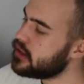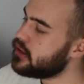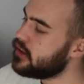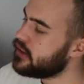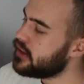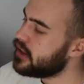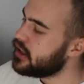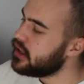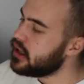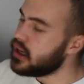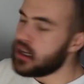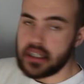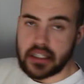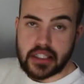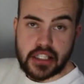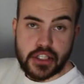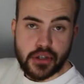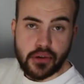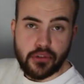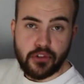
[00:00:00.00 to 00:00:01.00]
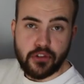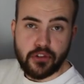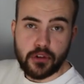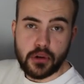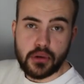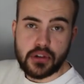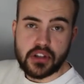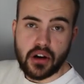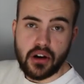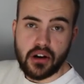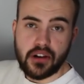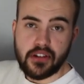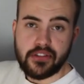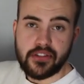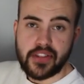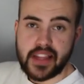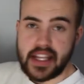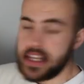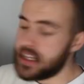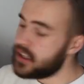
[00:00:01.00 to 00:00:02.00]
Got the large fruit
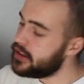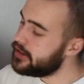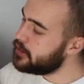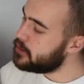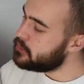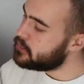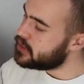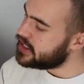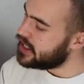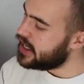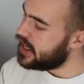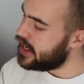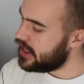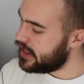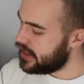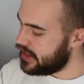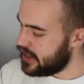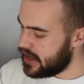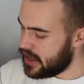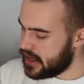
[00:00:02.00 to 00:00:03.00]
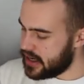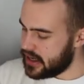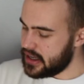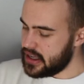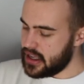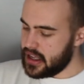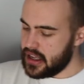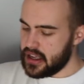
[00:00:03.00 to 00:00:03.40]
of the loom tag there.